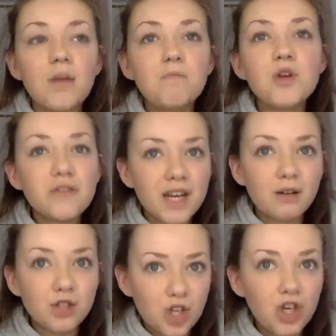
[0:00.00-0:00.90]
moving
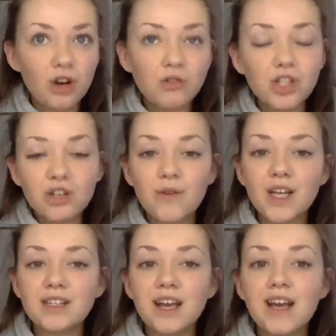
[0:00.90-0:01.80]
out to go to
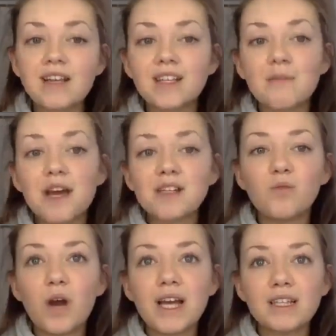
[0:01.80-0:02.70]
university is an
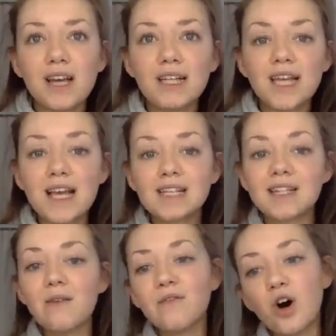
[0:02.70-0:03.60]
amazing way to like take a
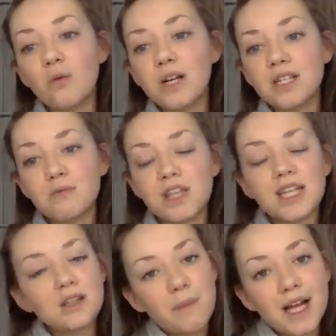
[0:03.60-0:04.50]
step forward with
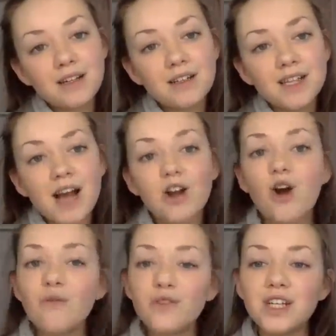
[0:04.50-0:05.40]
independence and
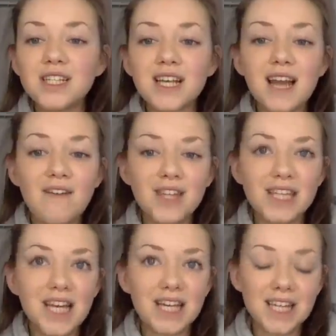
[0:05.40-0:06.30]
confidence and
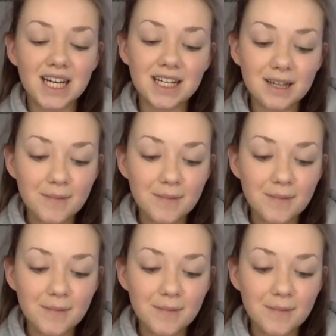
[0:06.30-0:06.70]
everything like that.